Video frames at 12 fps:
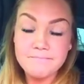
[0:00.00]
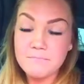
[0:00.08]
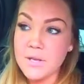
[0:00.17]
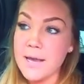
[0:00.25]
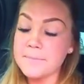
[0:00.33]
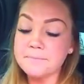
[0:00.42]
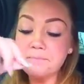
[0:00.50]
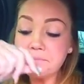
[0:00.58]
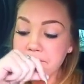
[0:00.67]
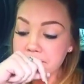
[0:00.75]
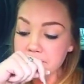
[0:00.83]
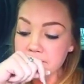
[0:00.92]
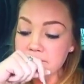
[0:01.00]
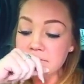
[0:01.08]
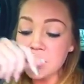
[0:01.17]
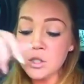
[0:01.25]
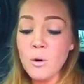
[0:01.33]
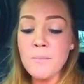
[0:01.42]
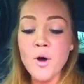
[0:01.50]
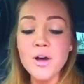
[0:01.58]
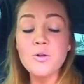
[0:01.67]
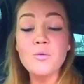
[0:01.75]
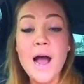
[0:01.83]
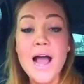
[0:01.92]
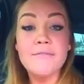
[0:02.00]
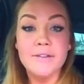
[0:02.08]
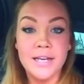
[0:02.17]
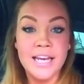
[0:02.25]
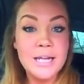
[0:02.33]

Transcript: Okay. So upon arriving,